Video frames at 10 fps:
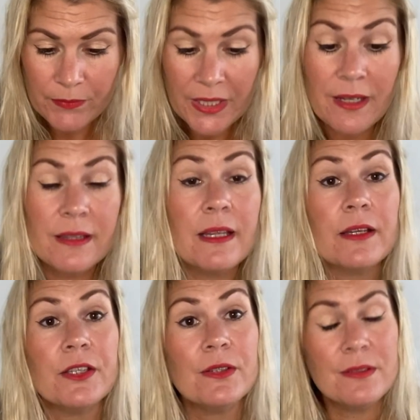"Here,
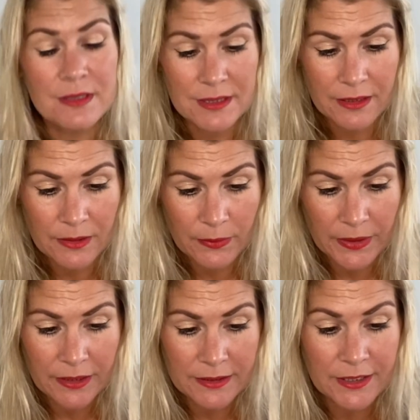thank you," said the
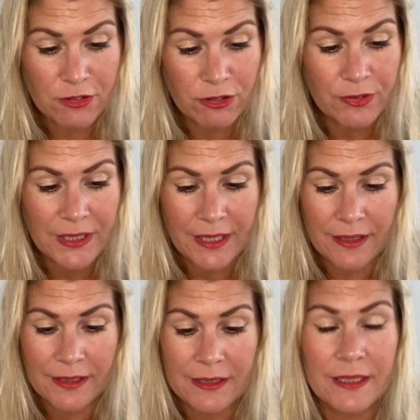lawyer, and he drew
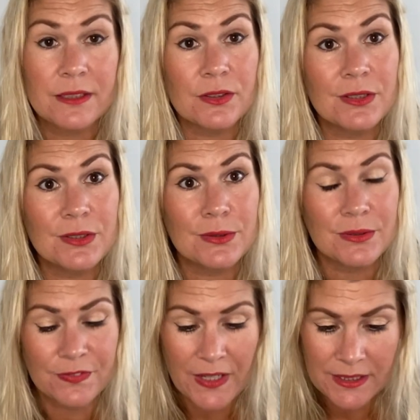near and leaned on the
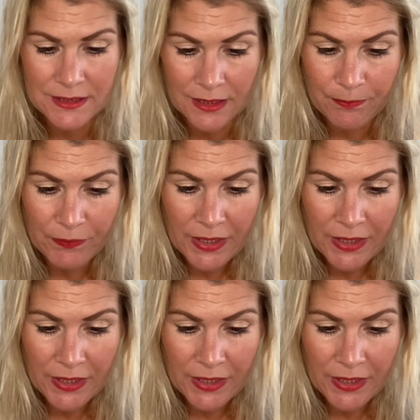tall fender.